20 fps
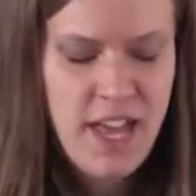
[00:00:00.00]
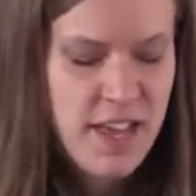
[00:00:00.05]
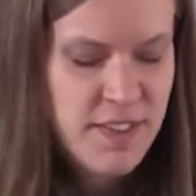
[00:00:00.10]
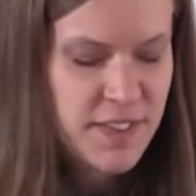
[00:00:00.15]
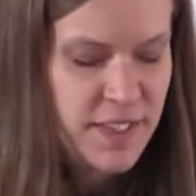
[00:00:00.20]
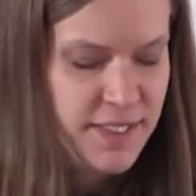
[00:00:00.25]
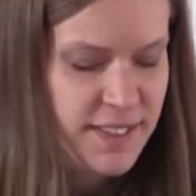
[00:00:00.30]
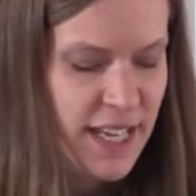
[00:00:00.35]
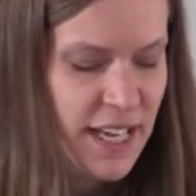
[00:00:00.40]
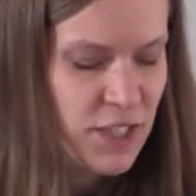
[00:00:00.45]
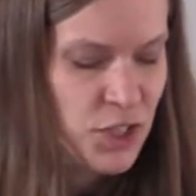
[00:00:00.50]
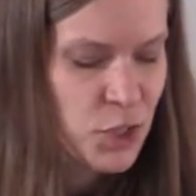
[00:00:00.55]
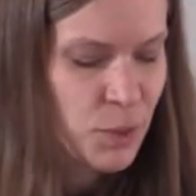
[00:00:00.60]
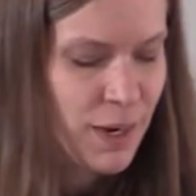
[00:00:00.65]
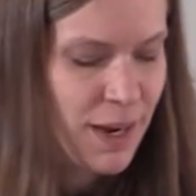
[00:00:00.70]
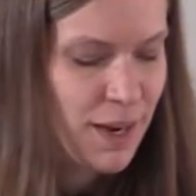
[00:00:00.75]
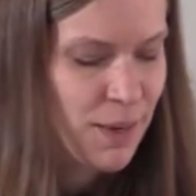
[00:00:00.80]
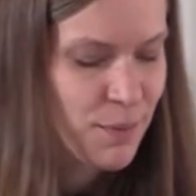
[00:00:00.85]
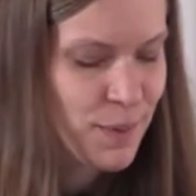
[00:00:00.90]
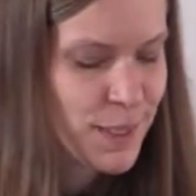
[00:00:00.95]
The
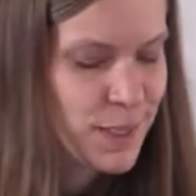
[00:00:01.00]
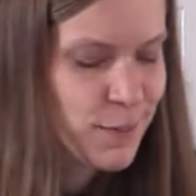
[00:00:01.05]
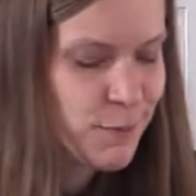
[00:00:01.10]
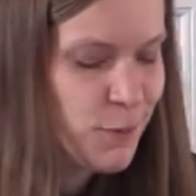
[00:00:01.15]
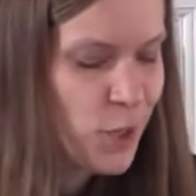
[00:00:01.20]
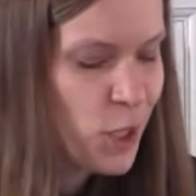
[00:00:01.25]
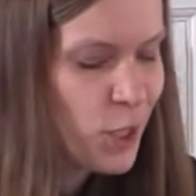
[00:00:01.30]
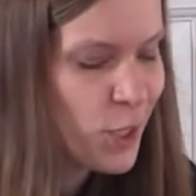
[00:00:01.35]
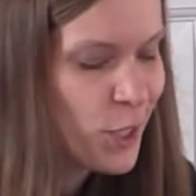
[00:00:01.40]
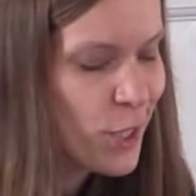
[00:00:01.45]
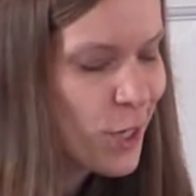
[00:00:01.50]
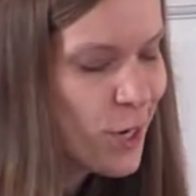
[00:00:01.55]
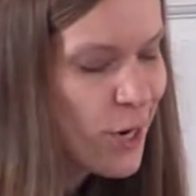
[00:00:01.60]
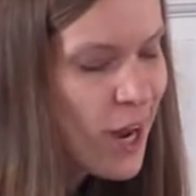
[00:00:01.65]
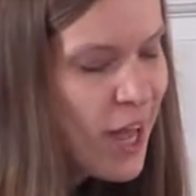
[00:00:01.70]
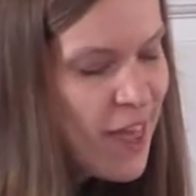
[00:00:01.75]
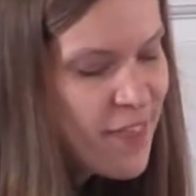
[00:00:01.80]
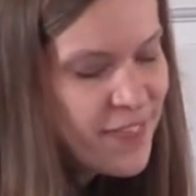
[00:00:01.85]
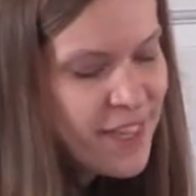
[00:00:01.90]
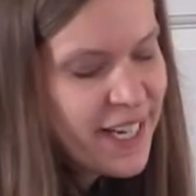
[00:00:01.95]
sanctuary was fuller
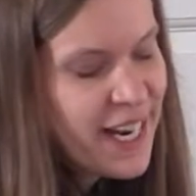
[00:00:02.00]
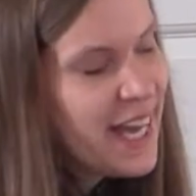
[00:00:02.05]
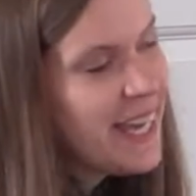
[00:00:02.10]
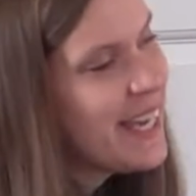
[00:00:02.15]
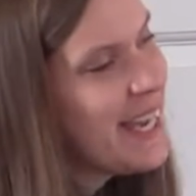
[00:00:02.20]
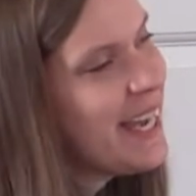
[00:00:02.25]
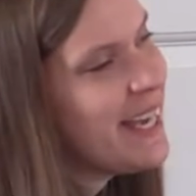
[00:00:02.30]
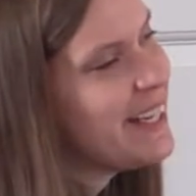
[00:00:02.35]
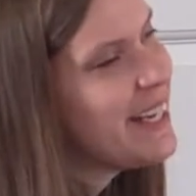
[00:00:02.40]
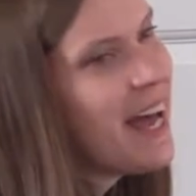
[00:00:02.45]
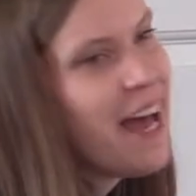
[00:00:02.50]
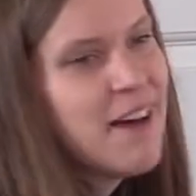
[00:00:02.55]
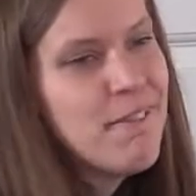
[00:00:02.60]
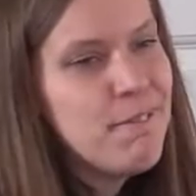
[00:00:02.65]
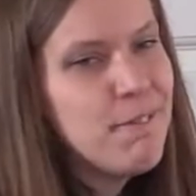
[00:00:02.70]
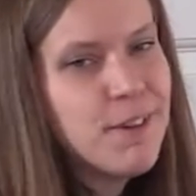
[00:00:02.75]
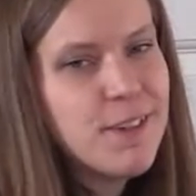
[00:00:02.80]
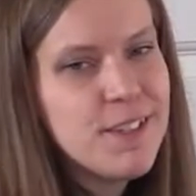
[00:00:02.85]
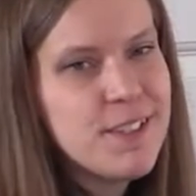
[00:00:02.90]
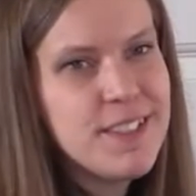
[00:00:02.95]
than I had
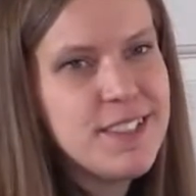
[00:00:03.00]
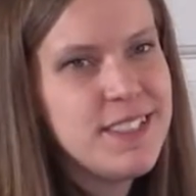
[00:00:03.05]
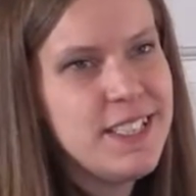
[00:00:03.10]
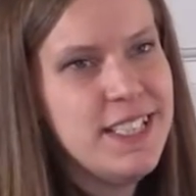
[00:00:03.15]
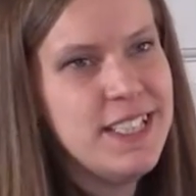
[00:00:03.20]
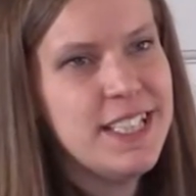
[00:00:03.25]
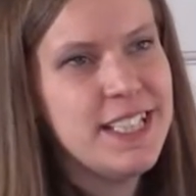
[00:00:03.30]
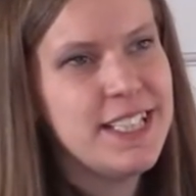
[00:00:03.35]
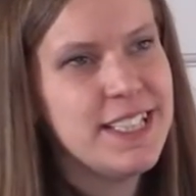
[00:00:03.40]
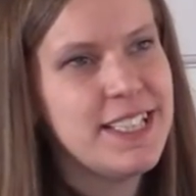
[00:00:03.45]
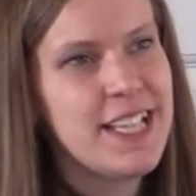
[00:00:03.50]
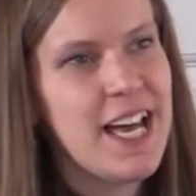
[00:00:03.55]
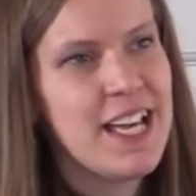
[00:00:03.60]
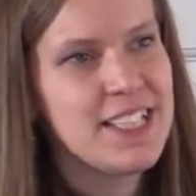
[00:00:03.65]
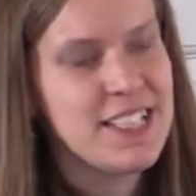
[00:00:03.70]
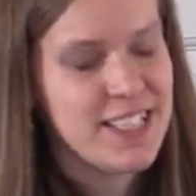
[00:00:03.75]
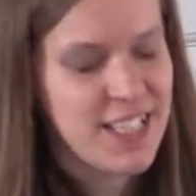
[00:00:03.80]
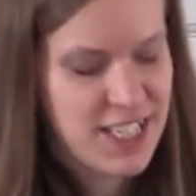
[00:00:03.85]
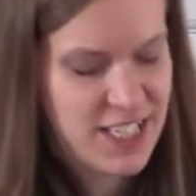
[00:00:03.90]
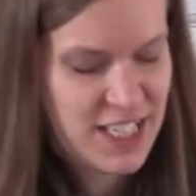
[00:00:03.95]
ever seen it
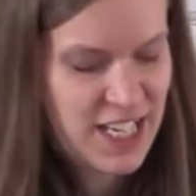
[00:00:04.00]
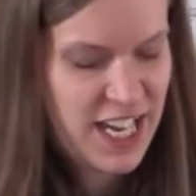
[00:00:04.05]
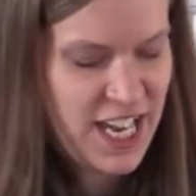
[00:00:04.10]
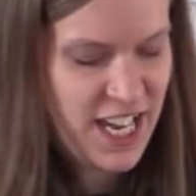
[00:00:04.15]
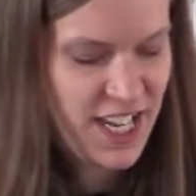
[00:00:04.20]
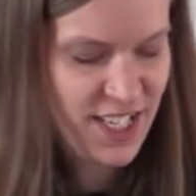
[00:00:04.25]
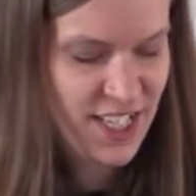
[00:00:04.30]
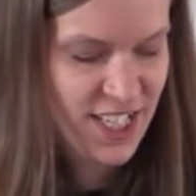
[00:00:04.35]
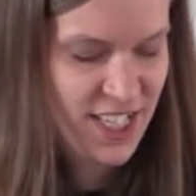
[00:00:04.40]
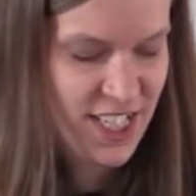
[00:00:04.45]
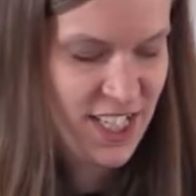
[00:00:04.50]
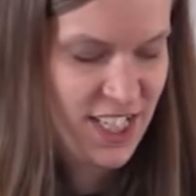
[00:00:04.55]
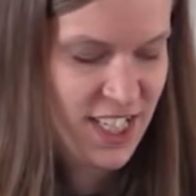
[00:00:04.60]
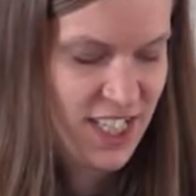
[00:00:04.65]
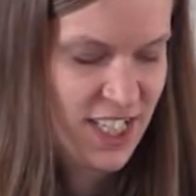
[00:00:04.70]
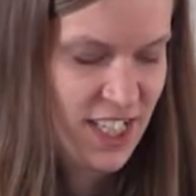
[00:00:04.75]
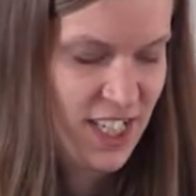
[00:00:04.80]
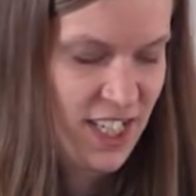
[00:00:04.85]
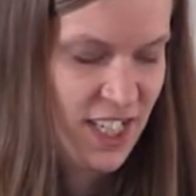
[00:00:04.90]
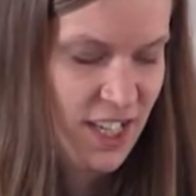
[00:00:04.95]
that Sunday,
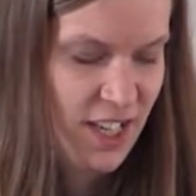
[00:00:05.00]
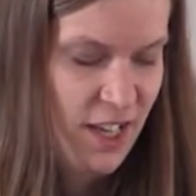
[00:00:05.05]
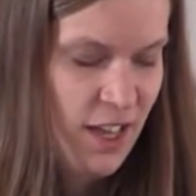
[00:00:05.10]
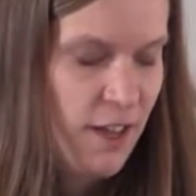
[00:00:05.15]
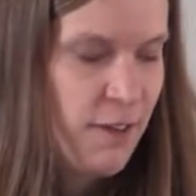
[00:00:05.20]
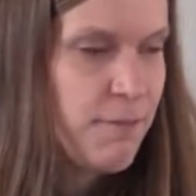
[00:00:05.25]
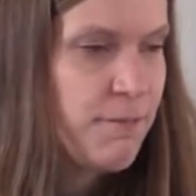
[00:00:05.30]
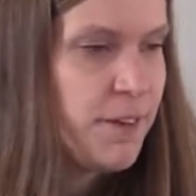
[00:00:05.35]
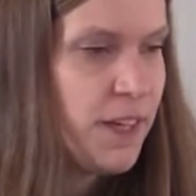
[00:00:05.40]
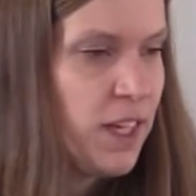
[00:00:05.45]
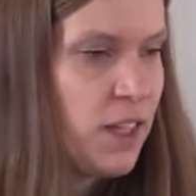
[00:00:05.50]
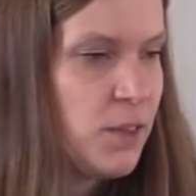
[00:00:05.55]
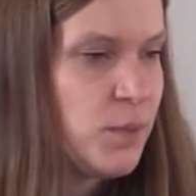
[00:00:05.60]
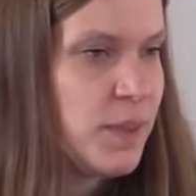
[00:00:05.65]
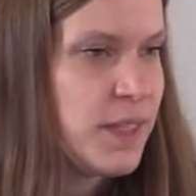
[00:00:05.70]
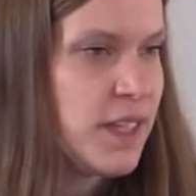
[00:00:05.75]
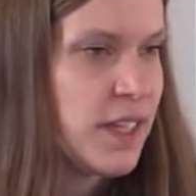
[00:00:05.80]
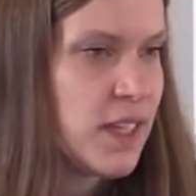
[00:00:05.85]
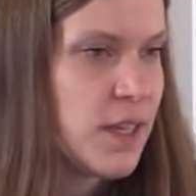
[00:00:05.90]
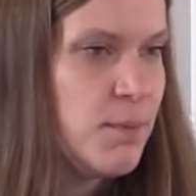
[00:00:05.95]
filled
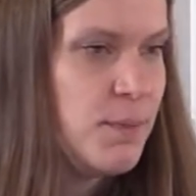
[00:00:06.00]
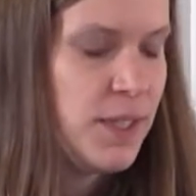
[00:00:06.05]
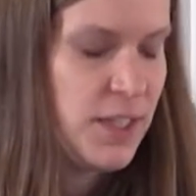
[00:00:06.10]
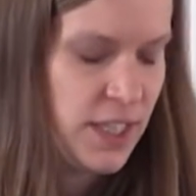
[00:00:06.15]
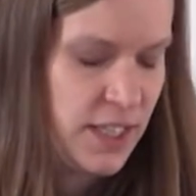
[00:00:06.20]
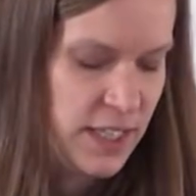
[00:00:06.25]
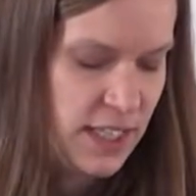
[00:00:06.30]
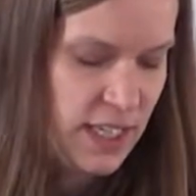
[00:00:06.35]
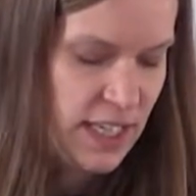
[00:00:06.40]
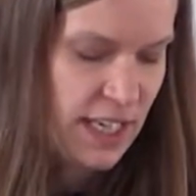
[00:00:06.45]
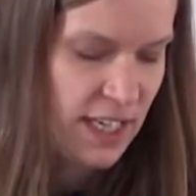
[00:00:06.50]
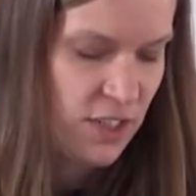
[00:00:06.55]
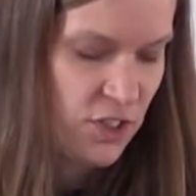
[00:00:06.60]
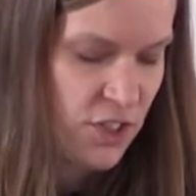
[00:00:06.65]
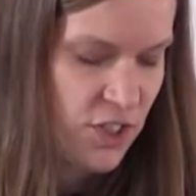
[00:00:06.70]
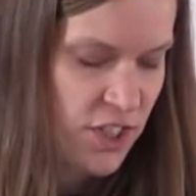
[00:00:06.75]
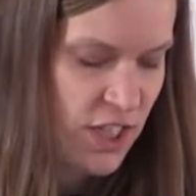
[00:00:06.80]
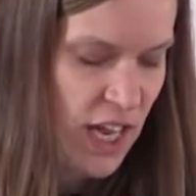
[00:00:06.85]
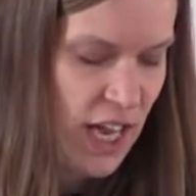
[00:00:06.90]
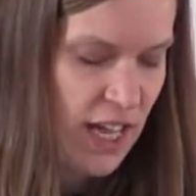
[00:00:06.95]
with a community in
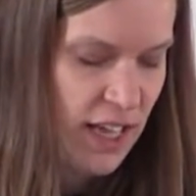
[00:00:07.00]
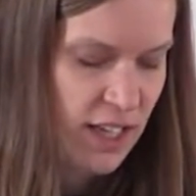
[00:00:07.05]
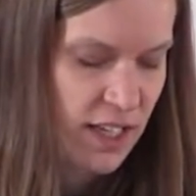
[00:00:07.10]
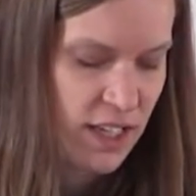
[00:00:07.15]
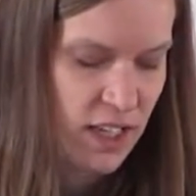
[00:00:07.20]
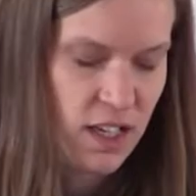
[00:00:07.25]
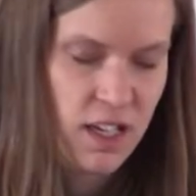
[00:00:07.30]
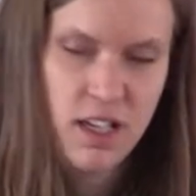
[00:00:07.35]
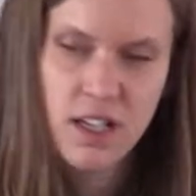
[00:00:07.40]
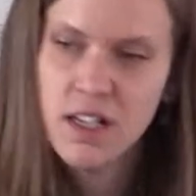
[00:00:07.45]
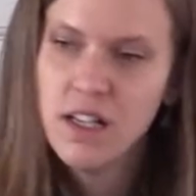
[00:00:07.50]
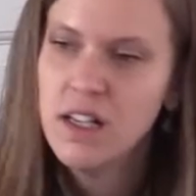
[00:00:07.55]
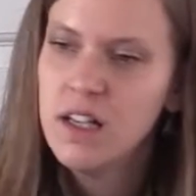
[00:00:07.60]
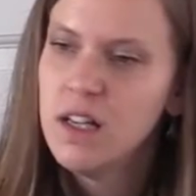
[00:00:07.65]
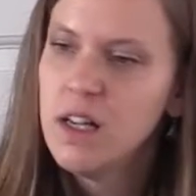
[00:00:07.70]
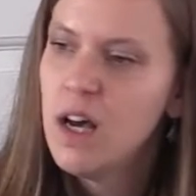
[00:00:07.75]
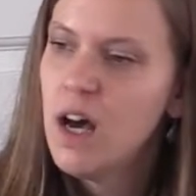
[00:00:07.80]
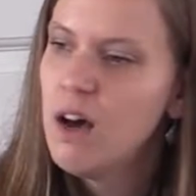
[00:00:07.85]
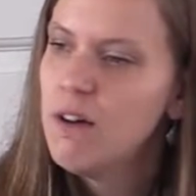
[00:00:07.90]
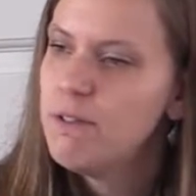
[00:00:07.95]
shock,
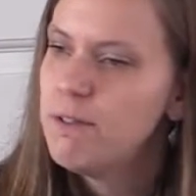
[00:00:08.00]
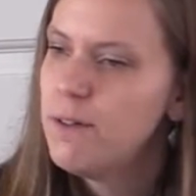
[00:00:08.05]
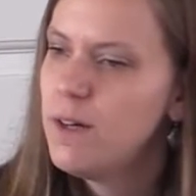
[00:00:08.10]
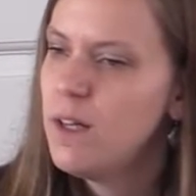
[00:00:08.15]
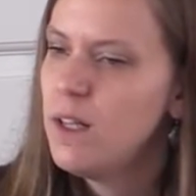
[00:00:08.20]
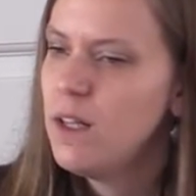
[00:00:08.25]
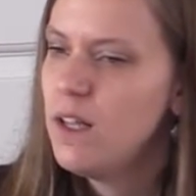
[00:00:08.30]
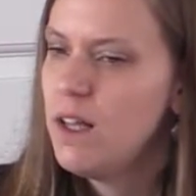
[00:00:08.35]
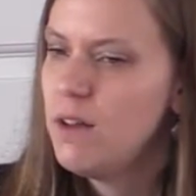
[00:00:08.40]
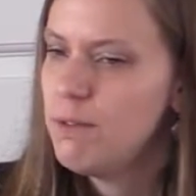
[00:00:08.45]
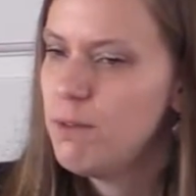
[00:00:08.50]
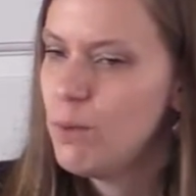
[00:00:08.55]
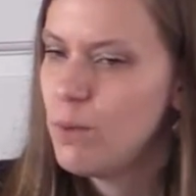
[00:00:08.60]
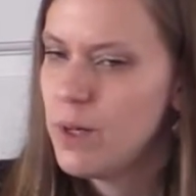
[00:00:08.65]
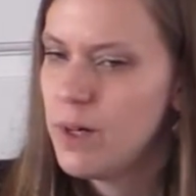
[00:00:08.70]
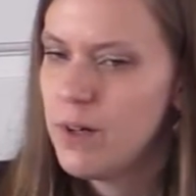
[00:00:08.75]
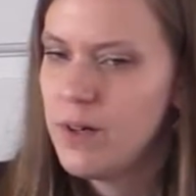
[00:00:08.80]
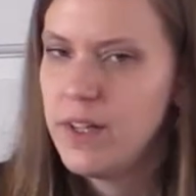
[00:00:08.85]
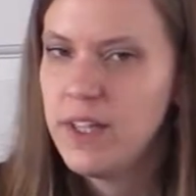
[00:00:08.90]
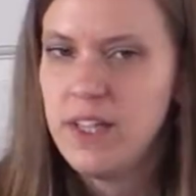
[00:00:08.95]
full of
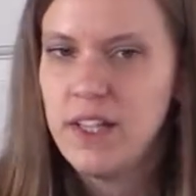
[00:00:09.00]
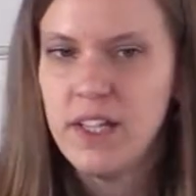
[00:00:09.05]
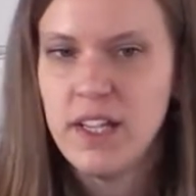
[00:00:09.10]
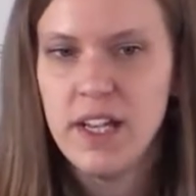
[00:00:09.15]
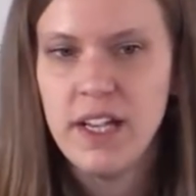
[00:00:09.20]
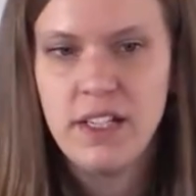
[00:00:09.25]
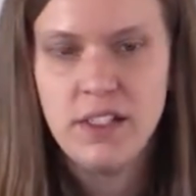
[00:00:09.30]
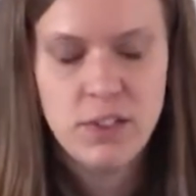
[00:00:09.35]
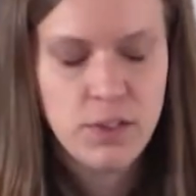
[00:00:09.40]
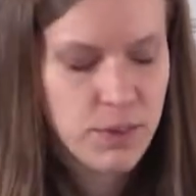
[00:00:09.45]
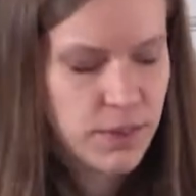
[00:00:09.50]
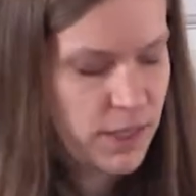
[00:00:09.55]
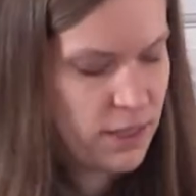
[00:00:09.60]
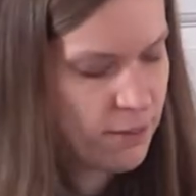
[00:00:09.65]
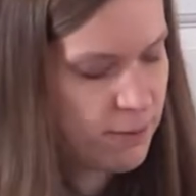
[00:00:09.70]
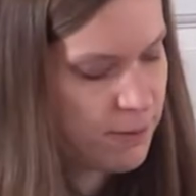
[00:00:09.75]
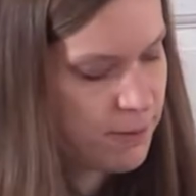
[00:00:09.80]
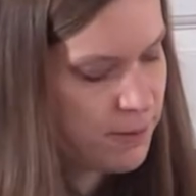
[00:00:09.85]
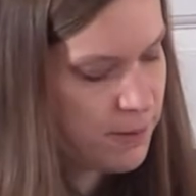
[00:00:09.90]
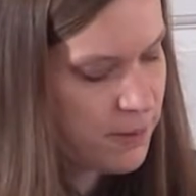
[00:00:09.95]
worry and
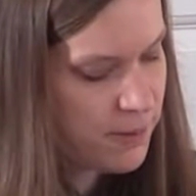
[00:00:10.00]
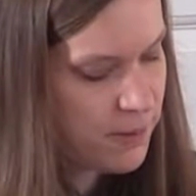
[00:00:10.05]
grief.